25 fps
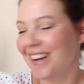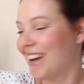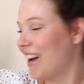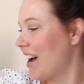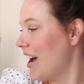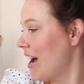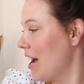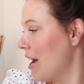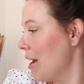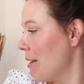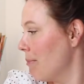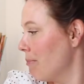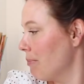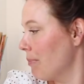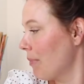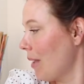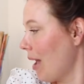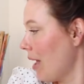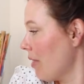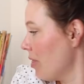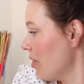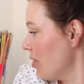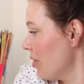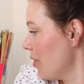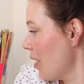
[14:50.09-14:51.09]

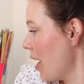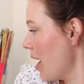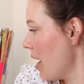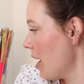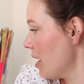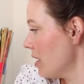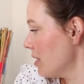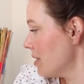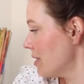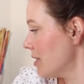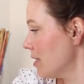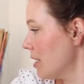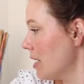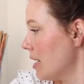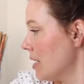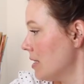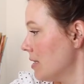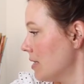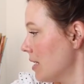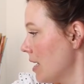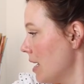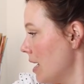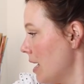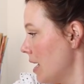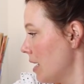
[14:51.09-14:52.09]
And that
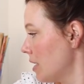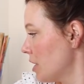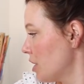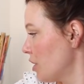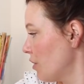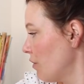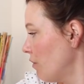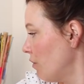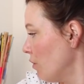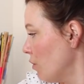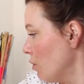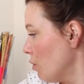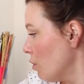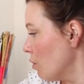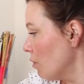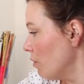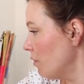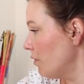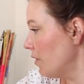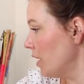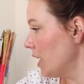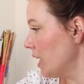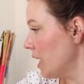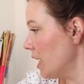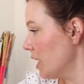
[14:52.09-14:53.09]
is it for
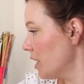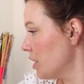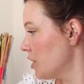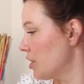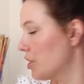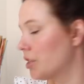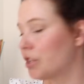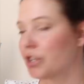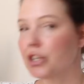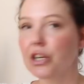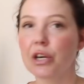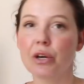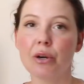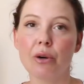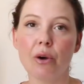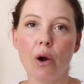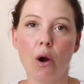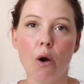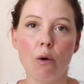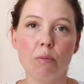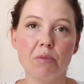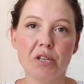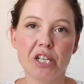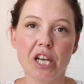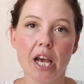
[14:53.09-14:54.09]
finished
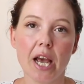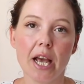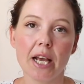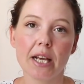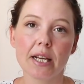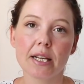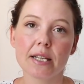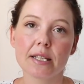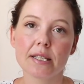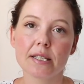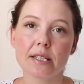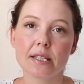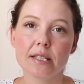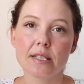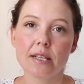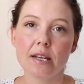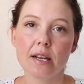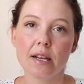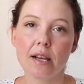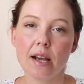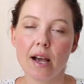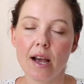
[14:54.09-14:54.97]
objects.